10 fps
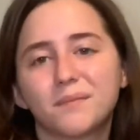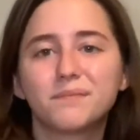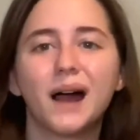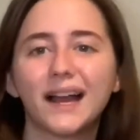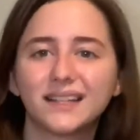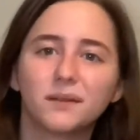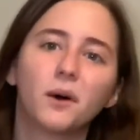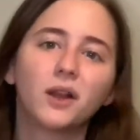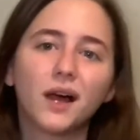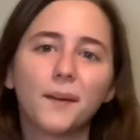packing them
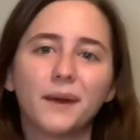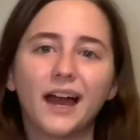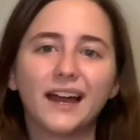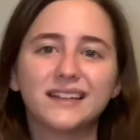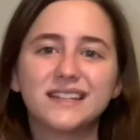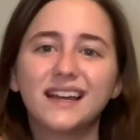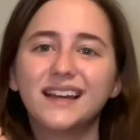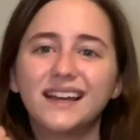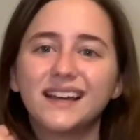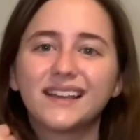all up and
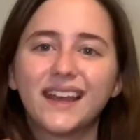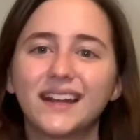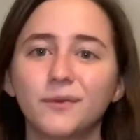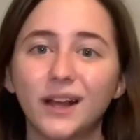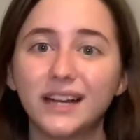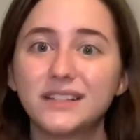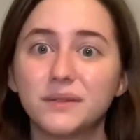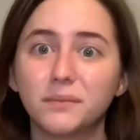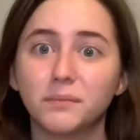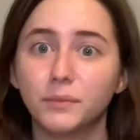getting ready to
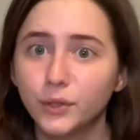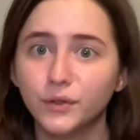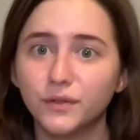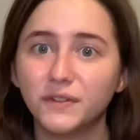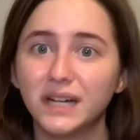move